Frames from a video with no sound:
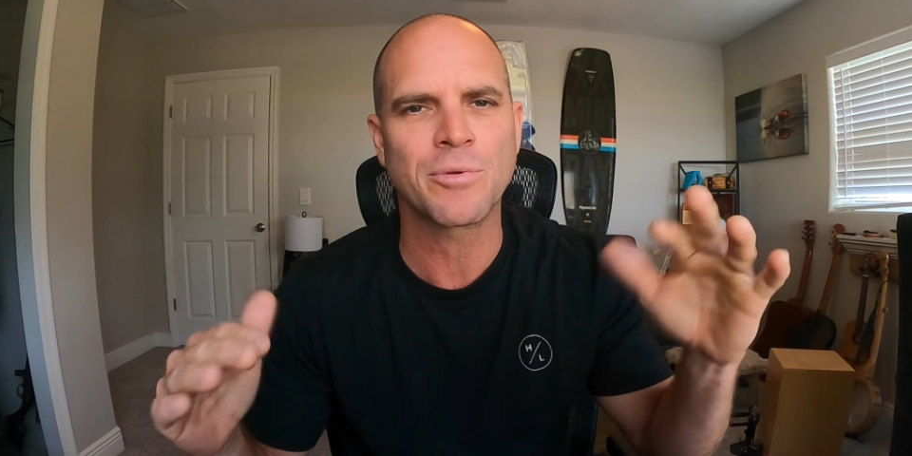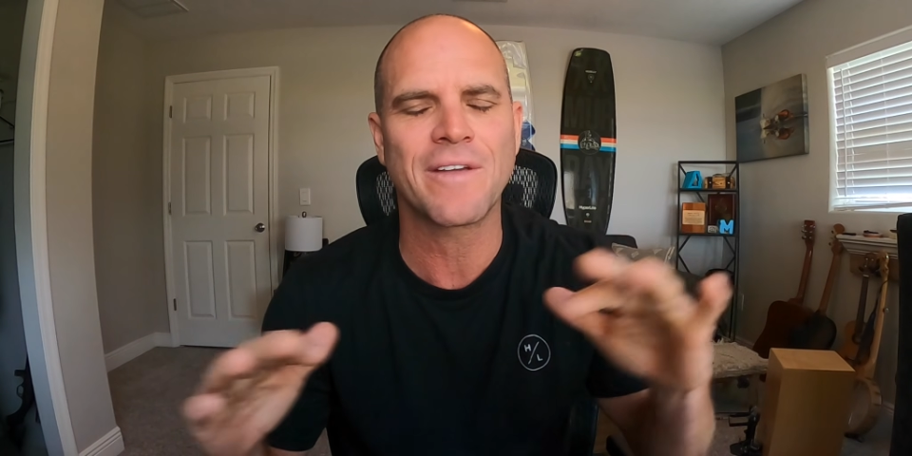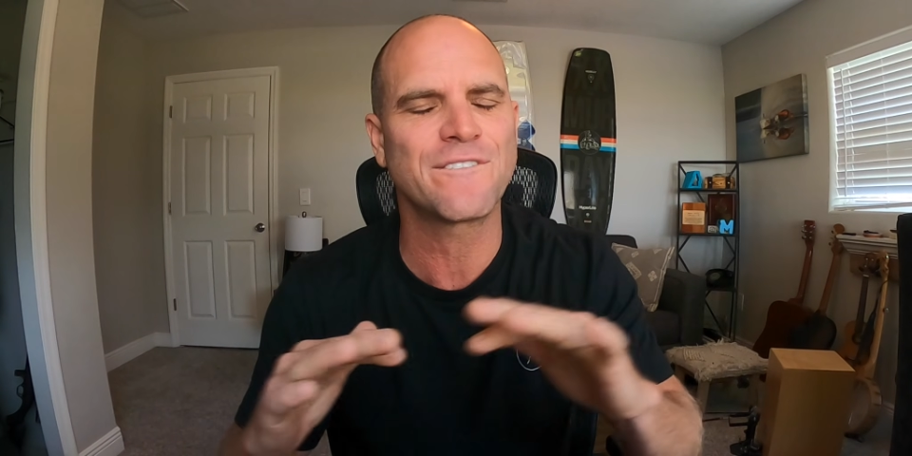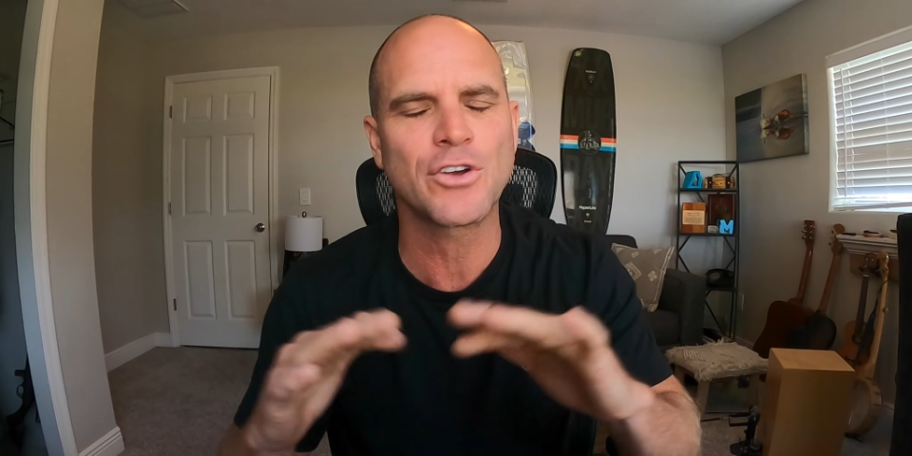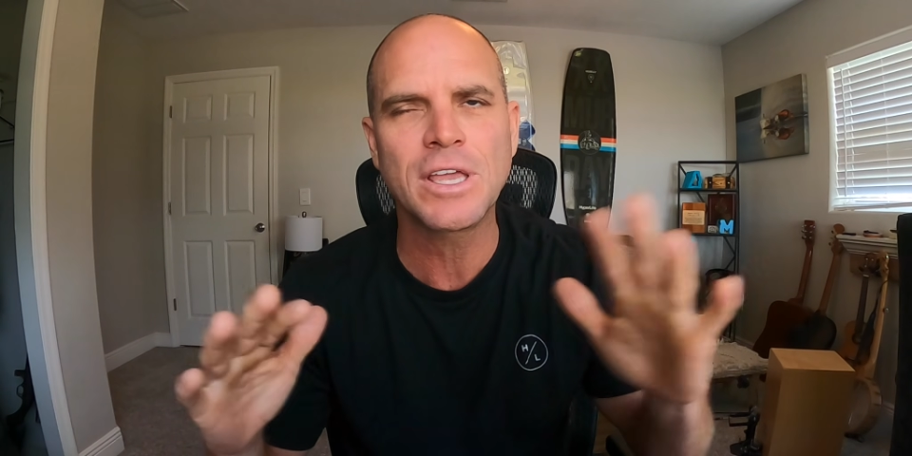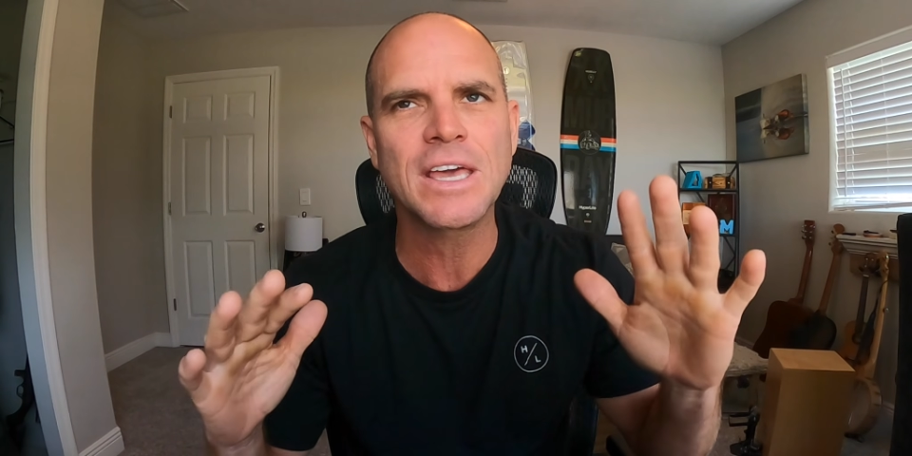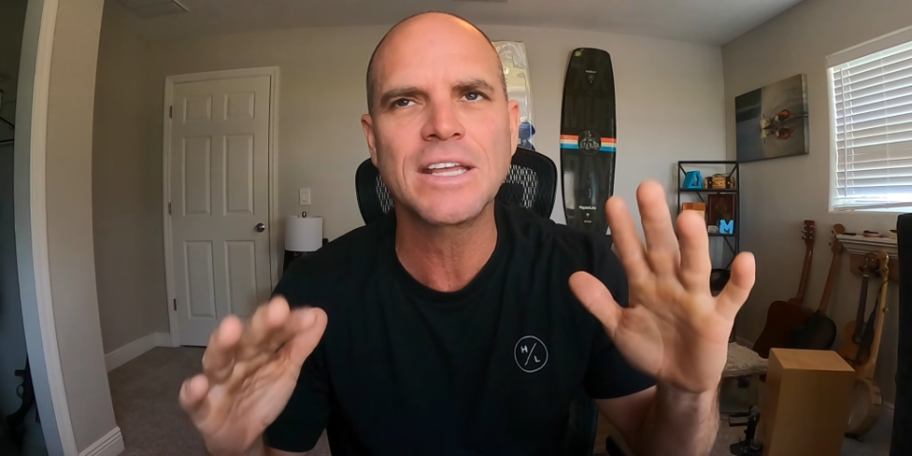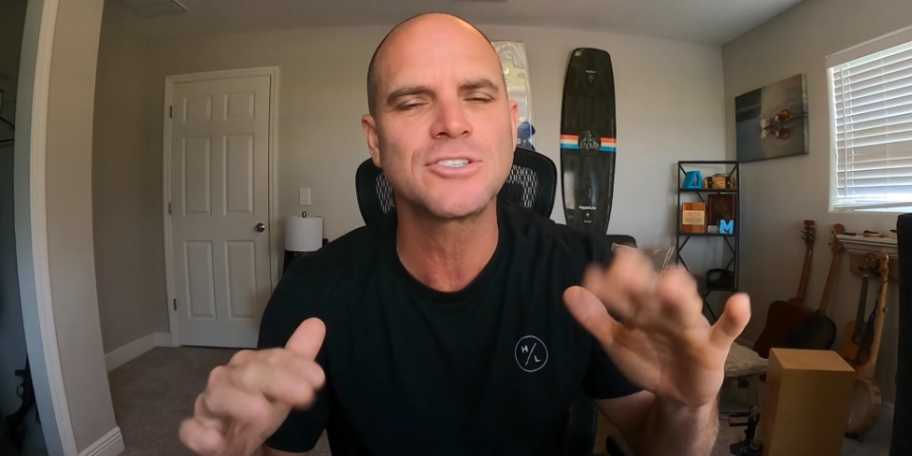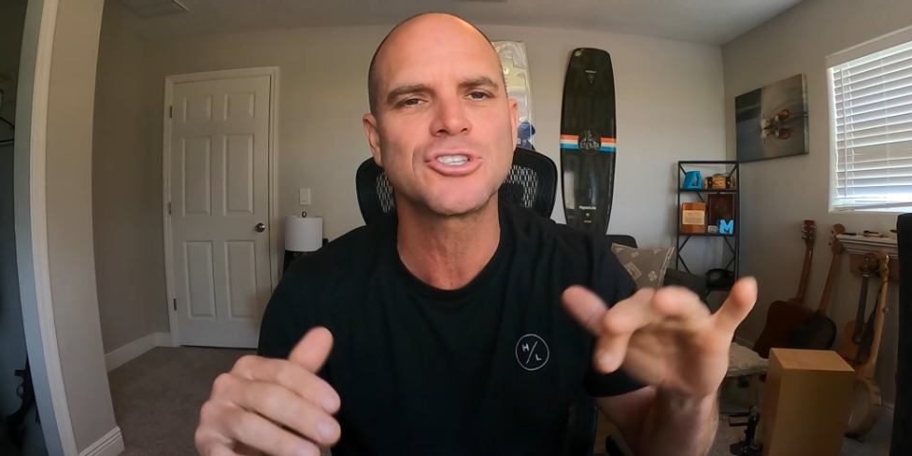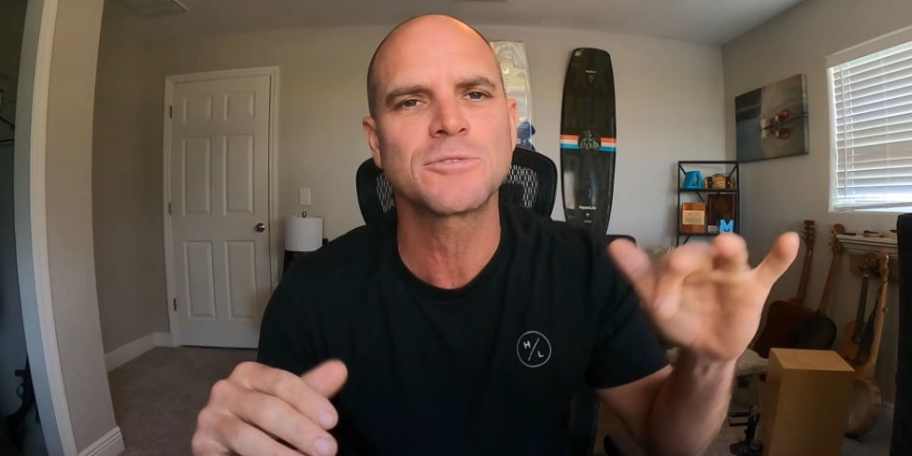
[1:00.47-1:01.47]
We're like, forget
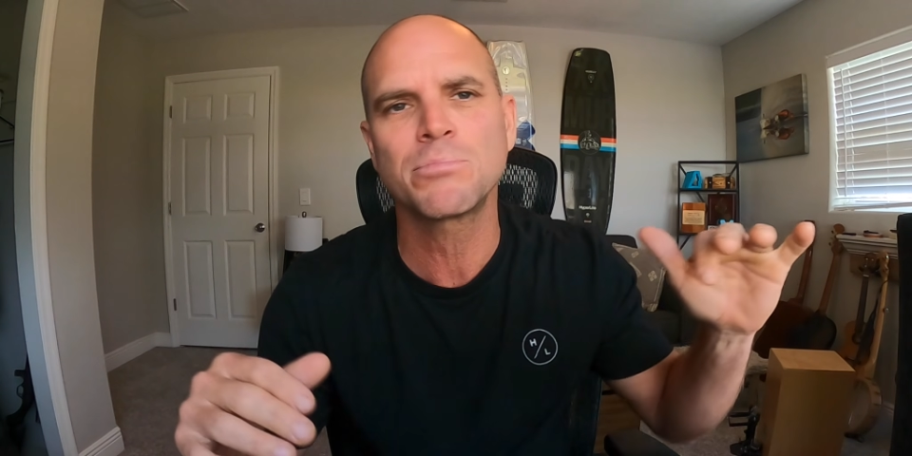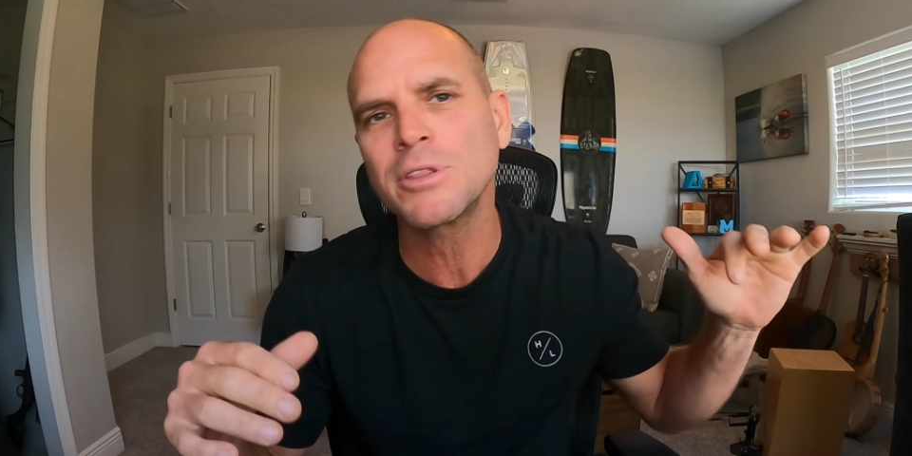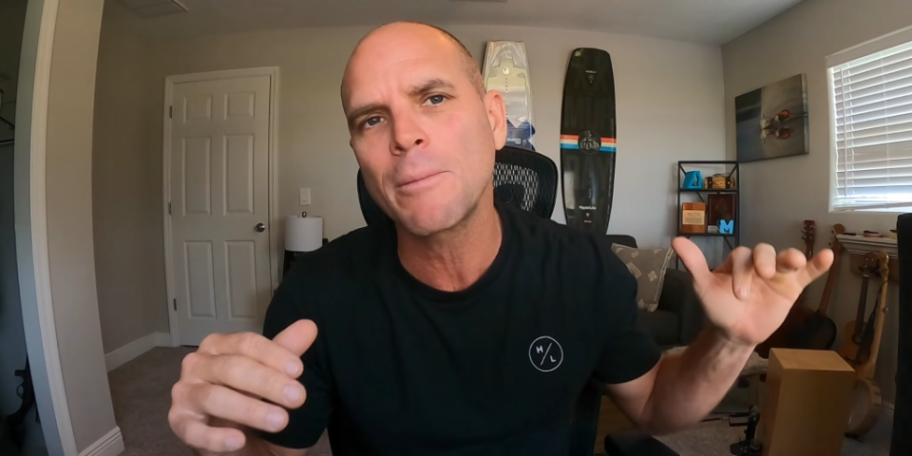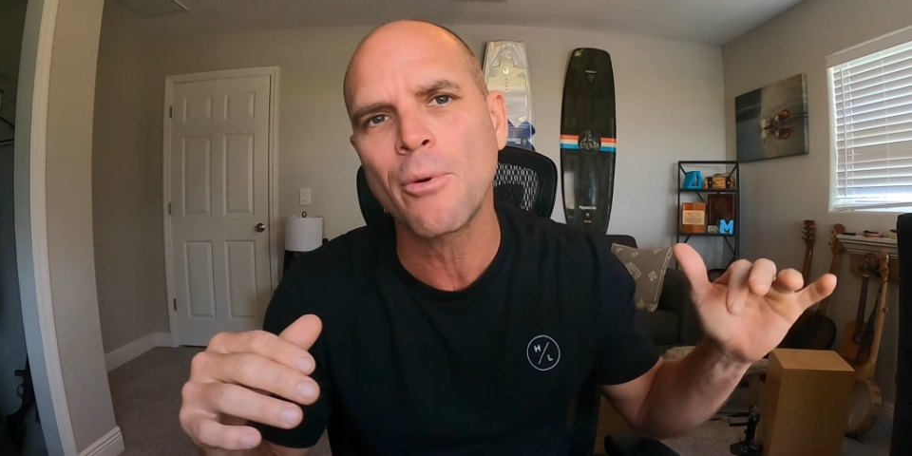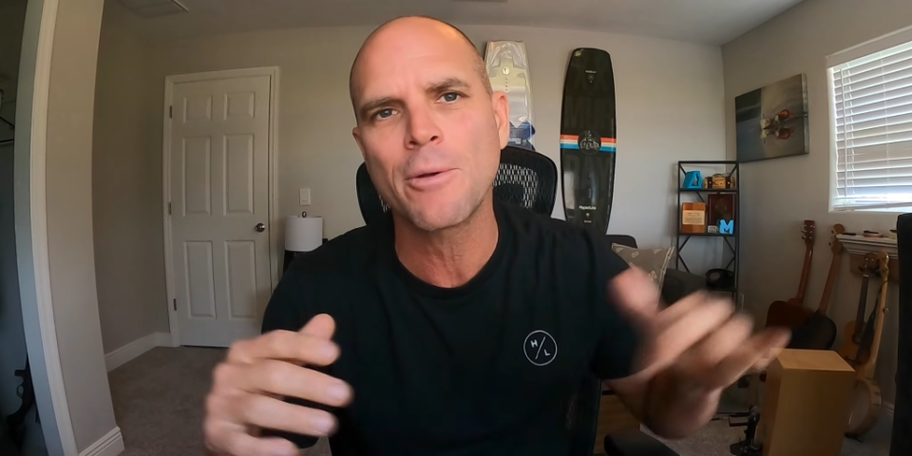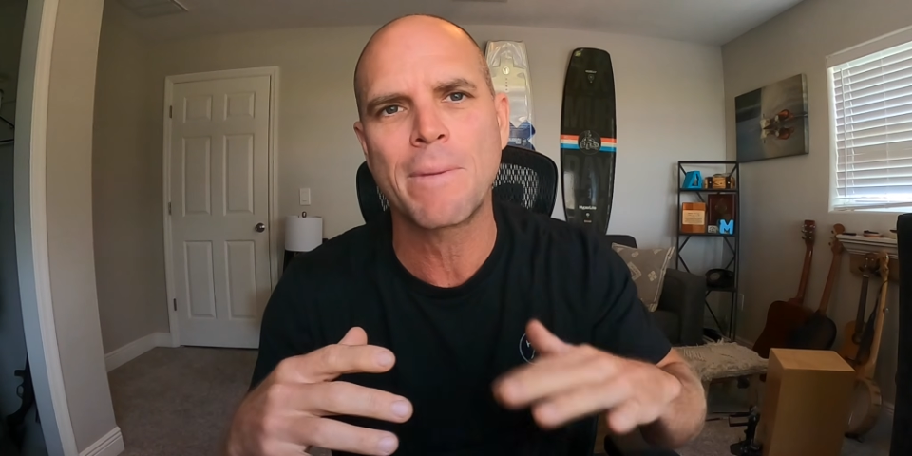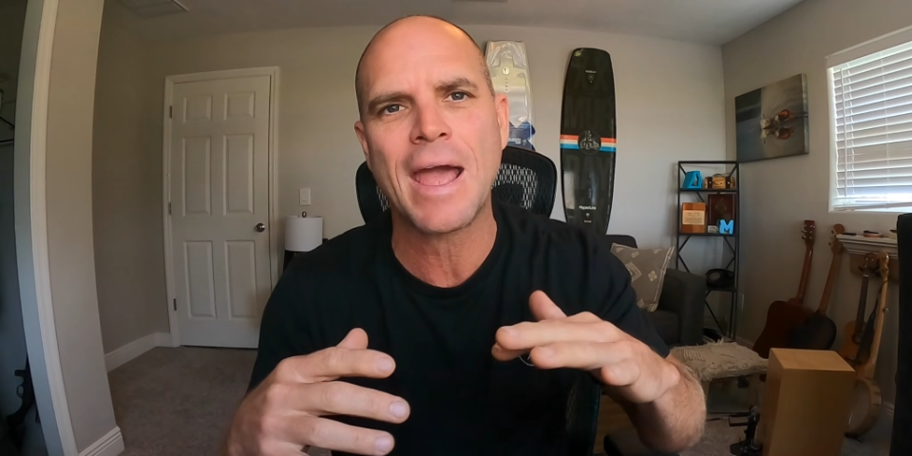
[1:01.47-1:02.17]
it, just put the board